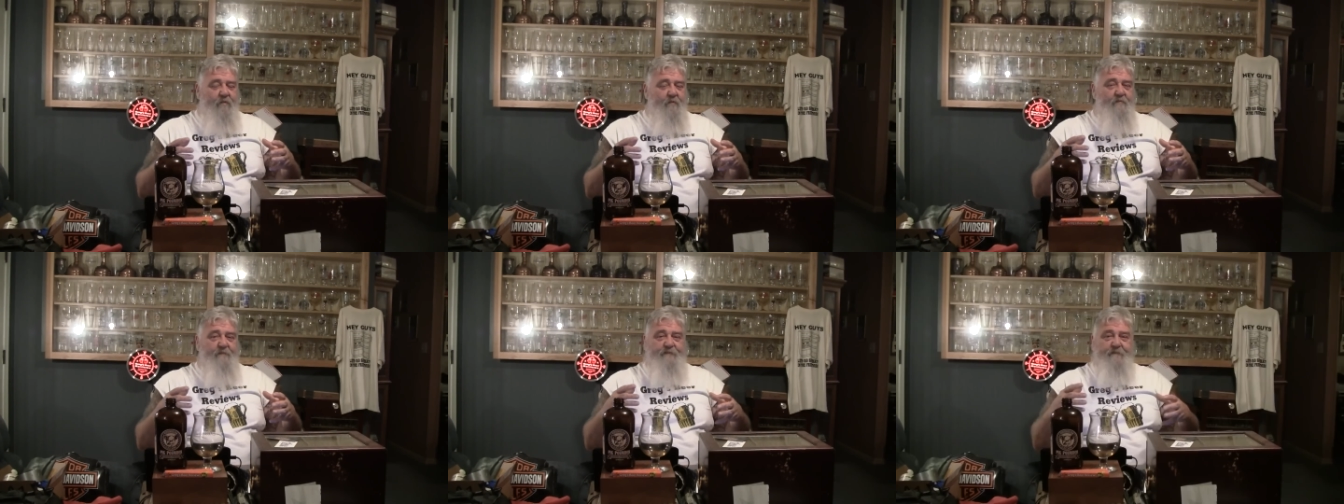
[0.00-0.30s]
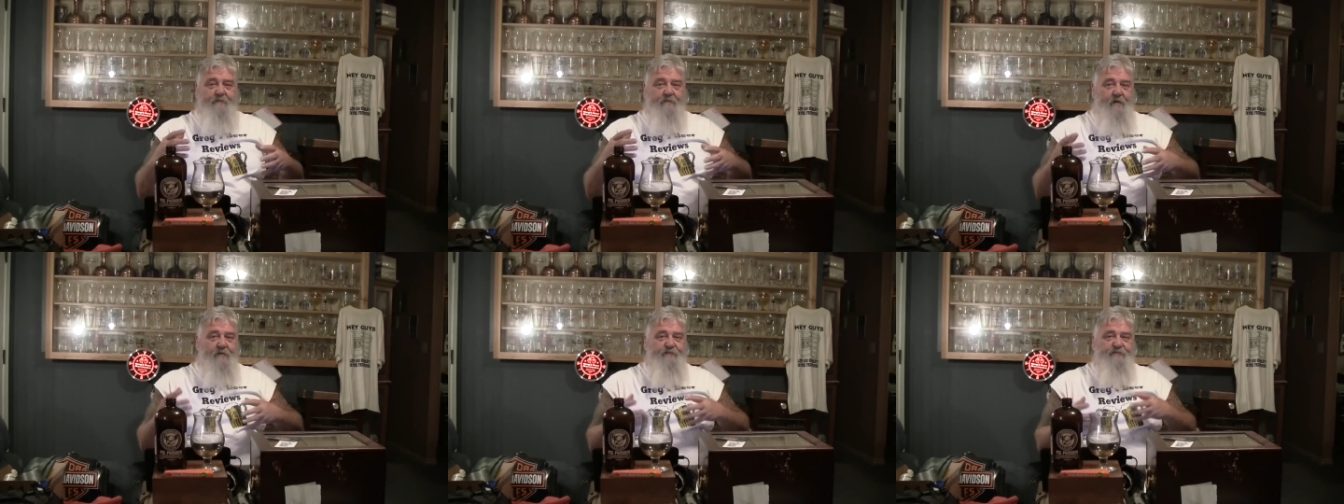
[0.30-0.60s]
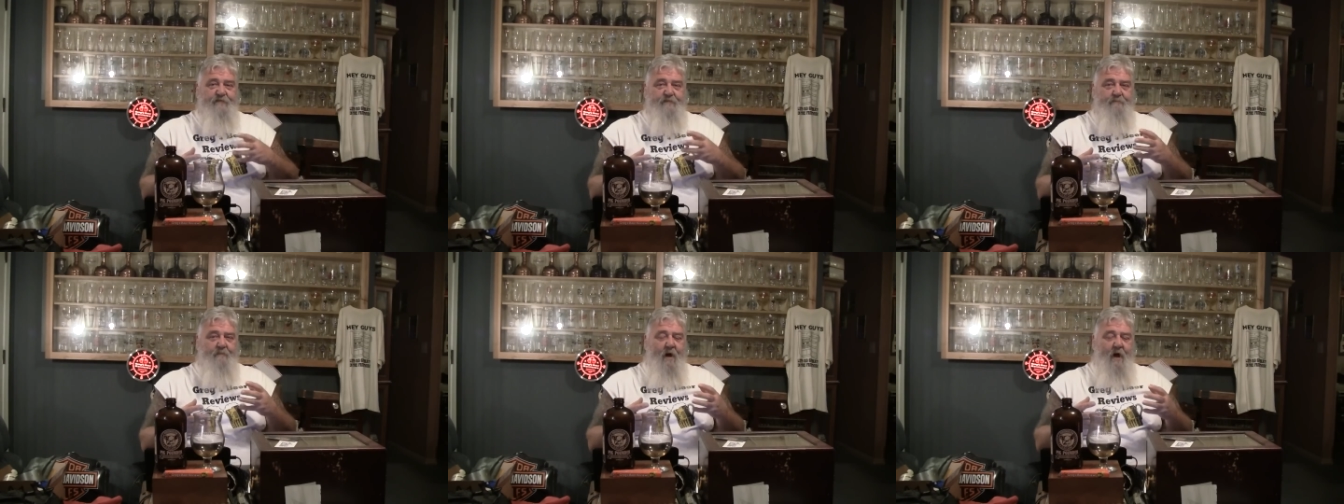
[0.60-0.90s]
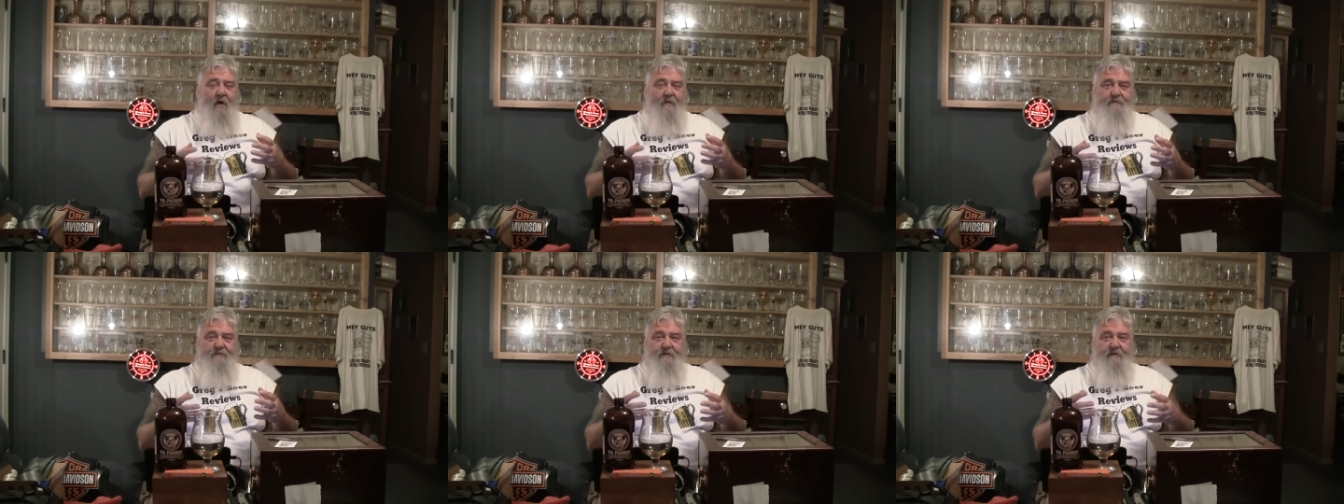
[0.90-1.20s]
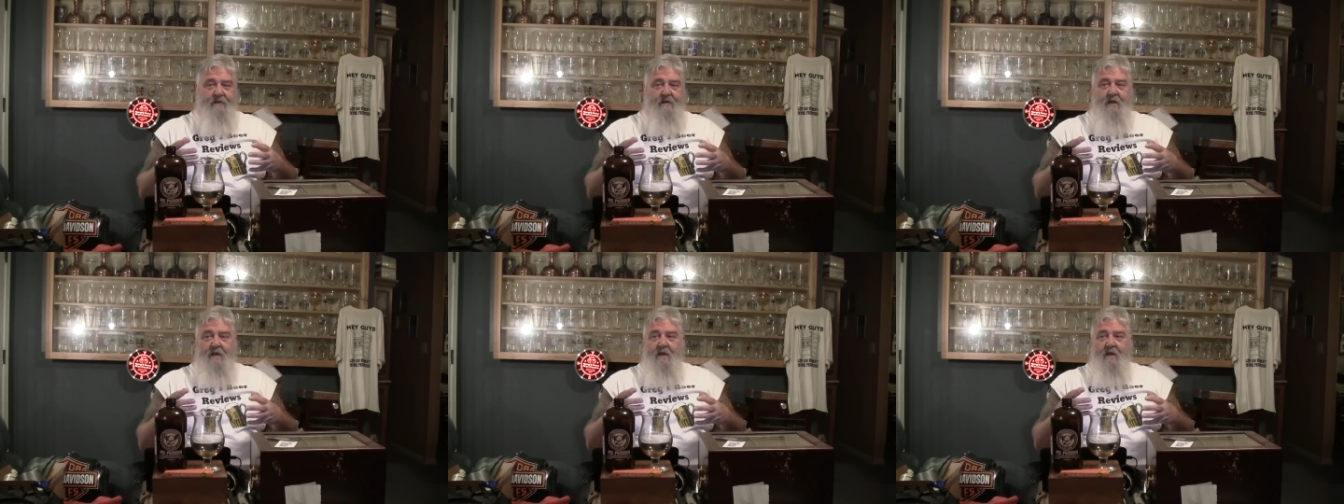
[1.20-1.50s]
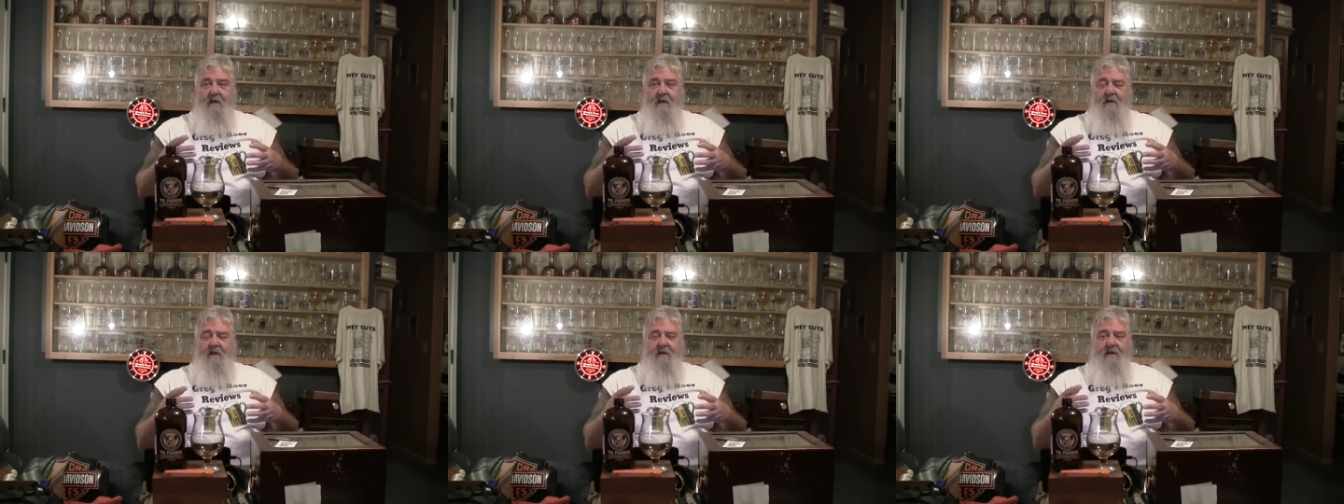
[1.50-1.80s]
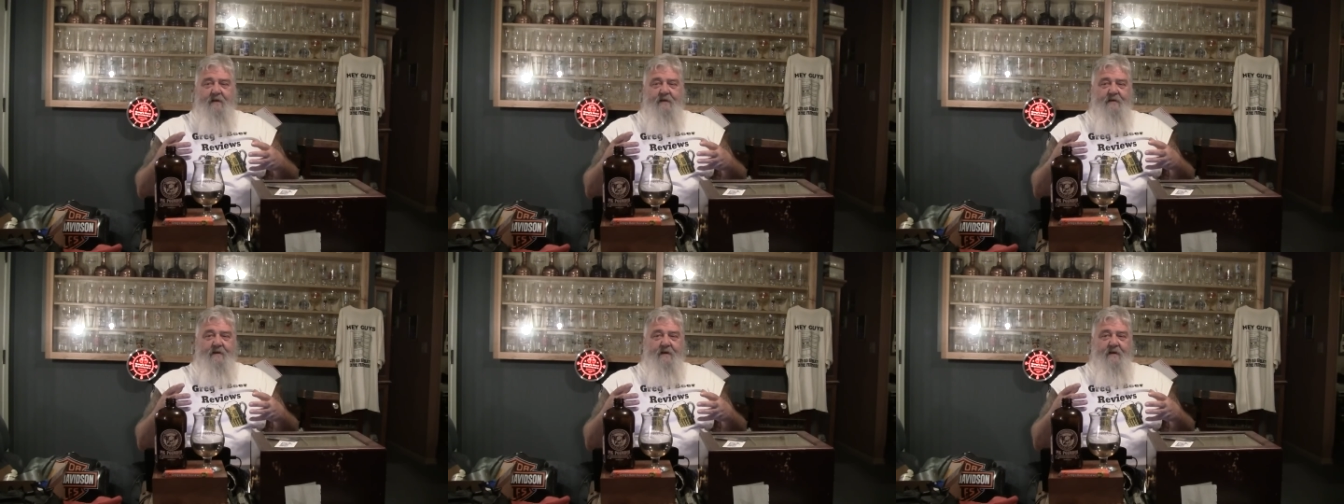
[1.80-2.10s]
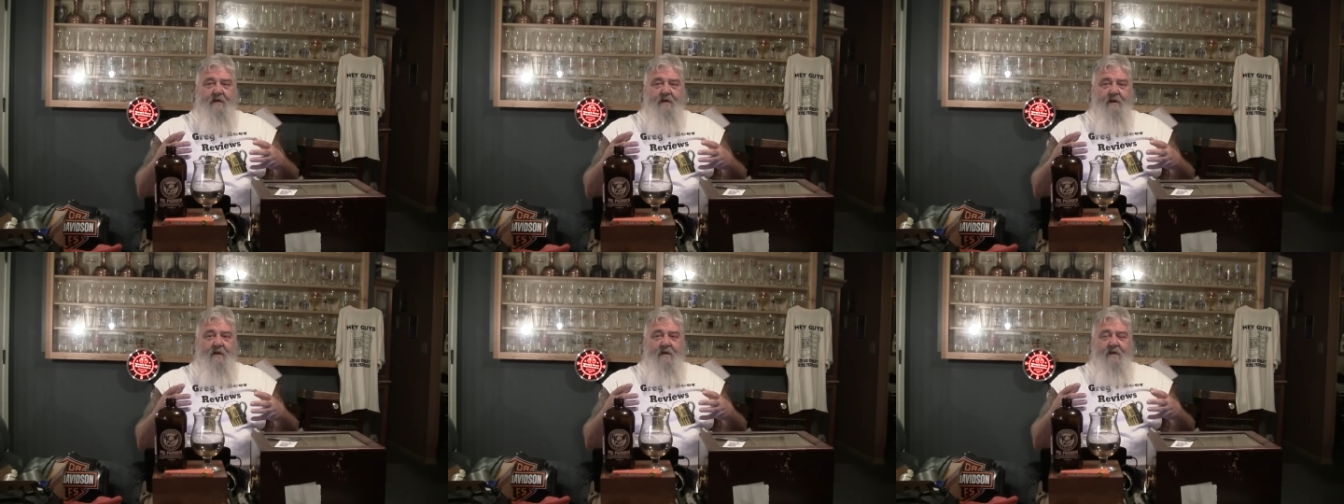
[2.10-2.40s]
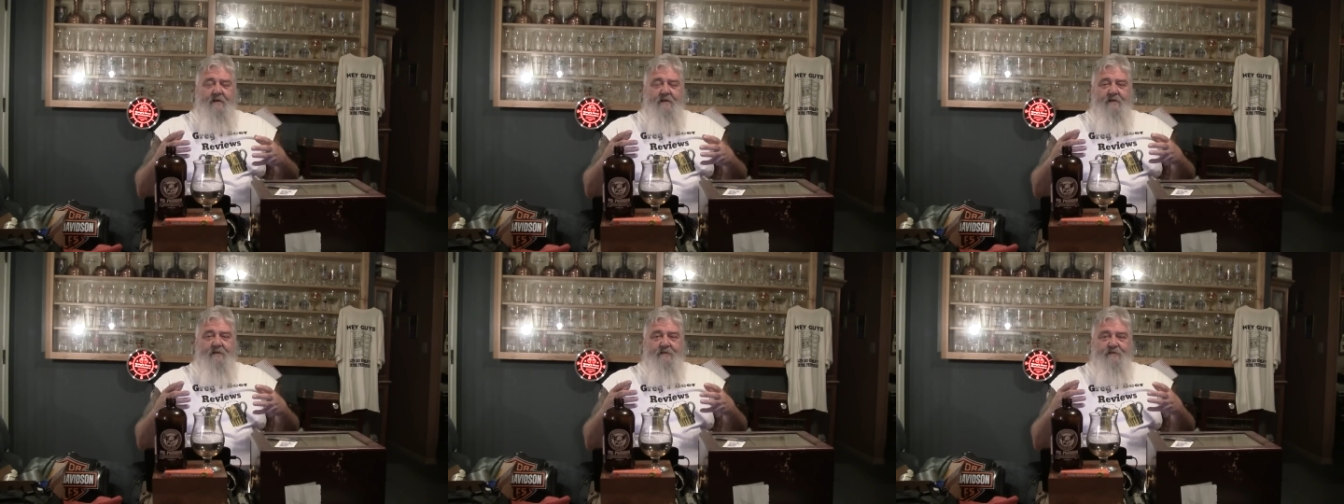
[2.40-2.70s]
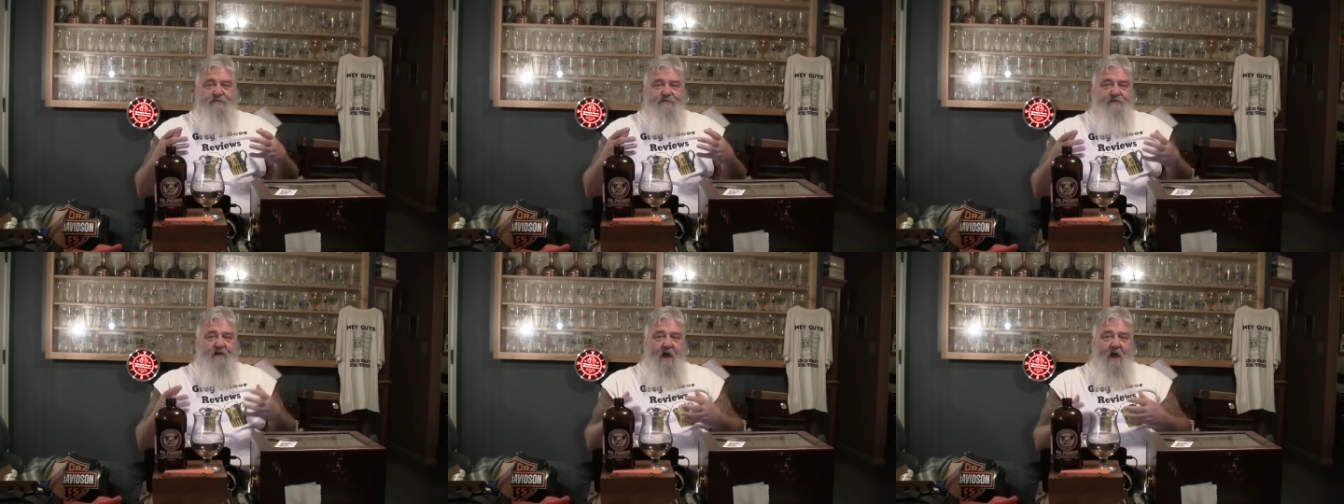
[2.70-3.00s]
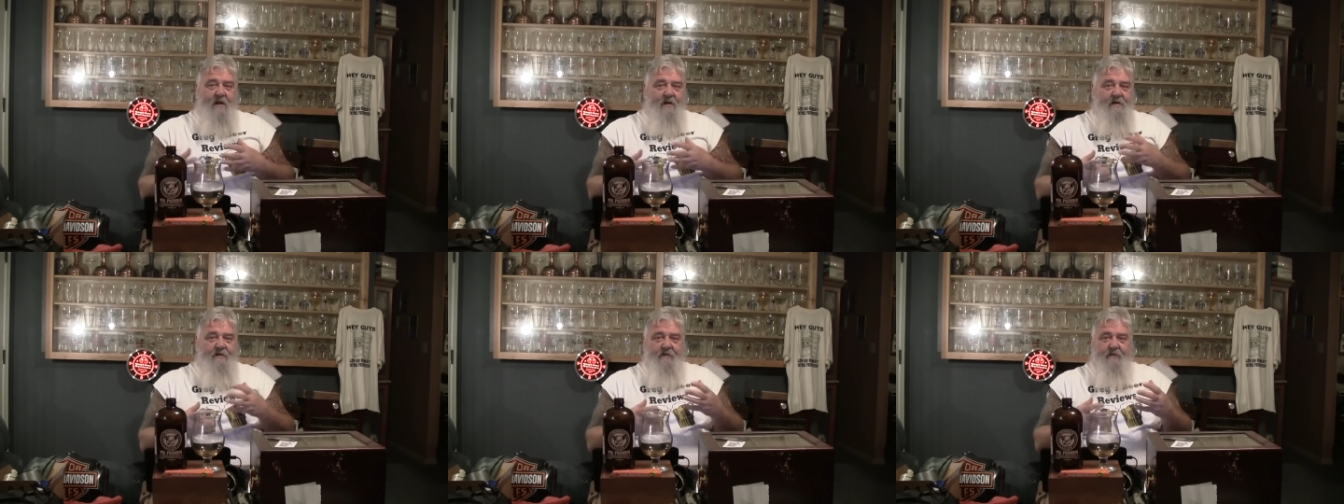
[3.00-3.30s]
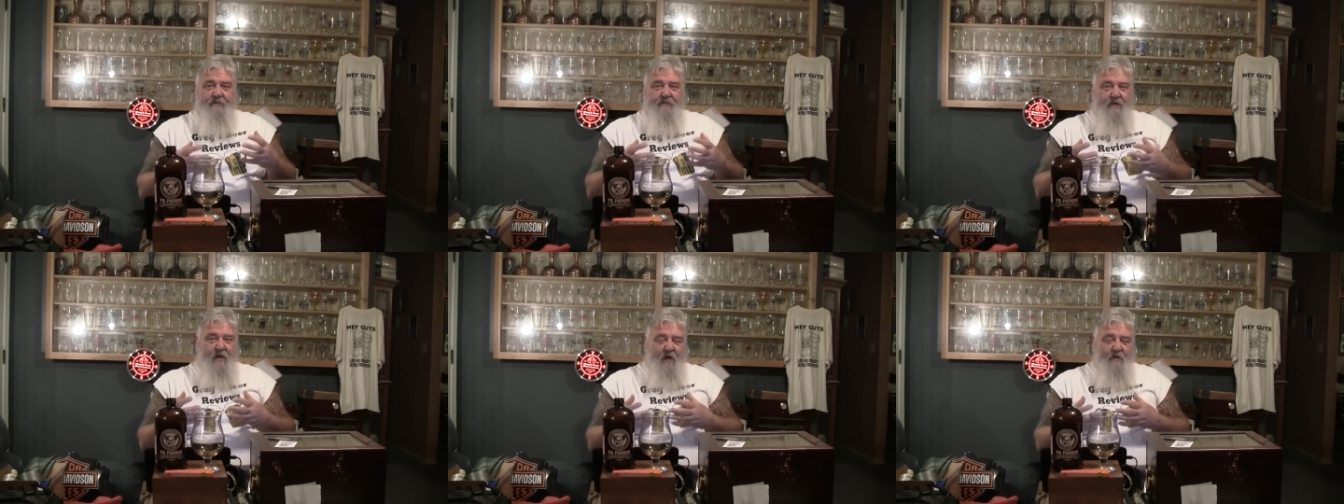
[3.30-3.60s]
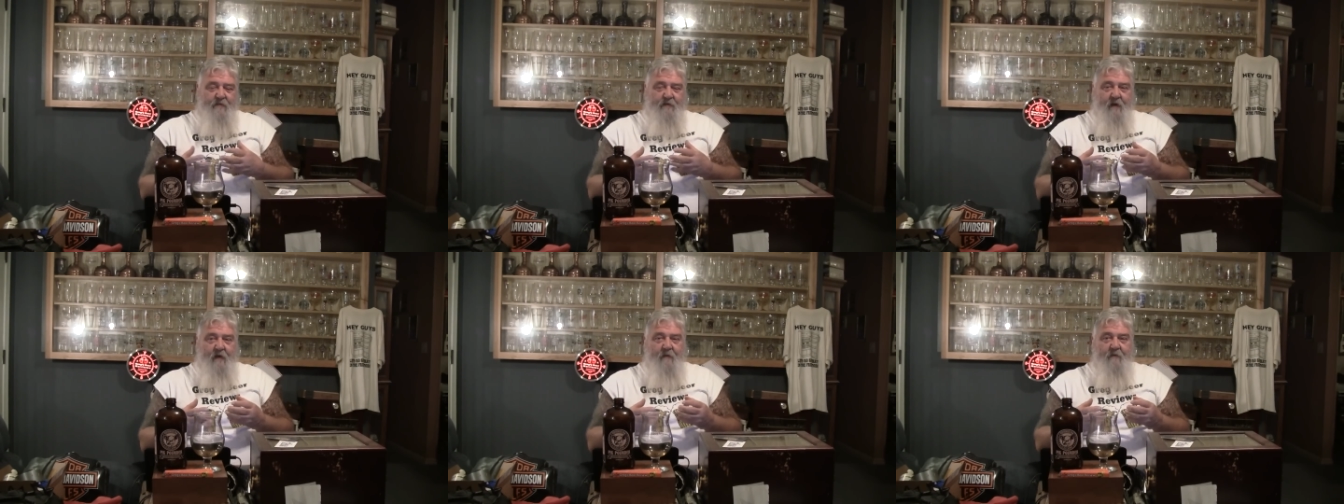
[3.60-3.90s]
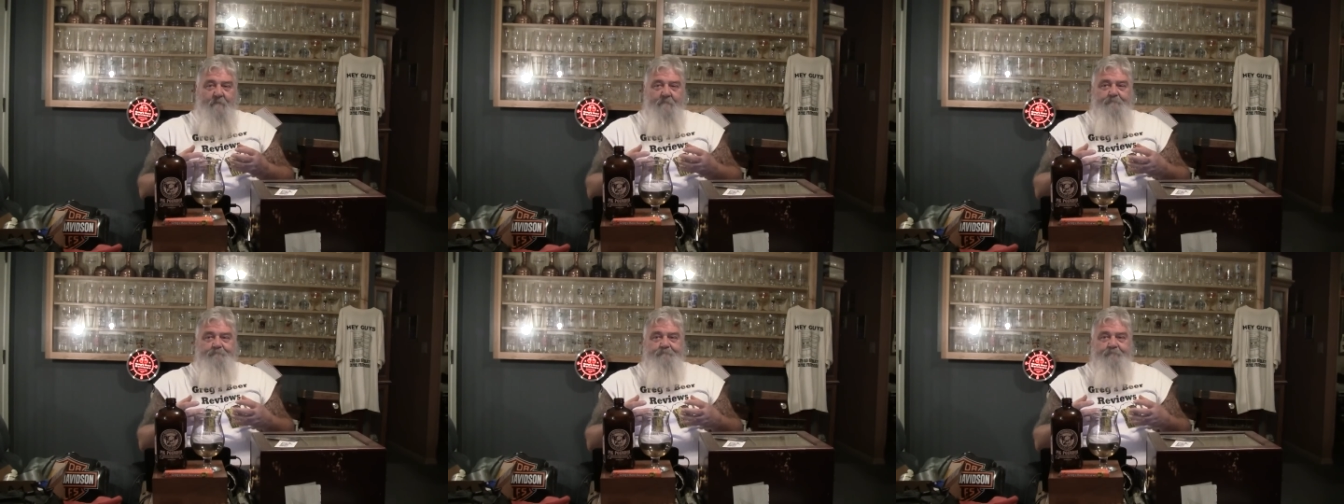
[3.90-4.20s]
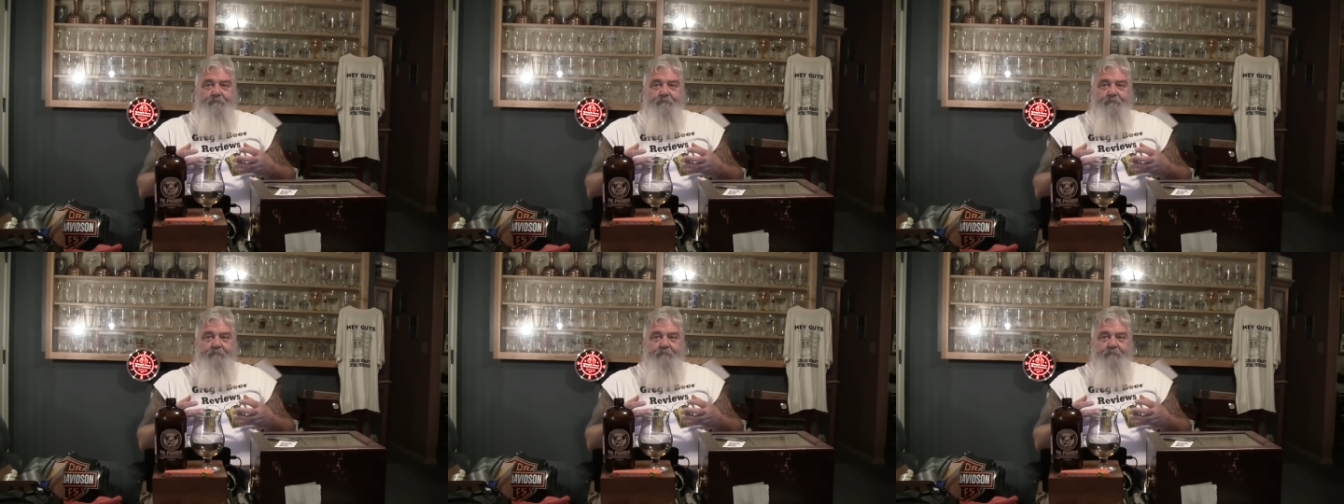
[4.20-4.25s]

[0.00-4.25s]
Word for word: with the roasted malt and and the chocolate or the cocoa.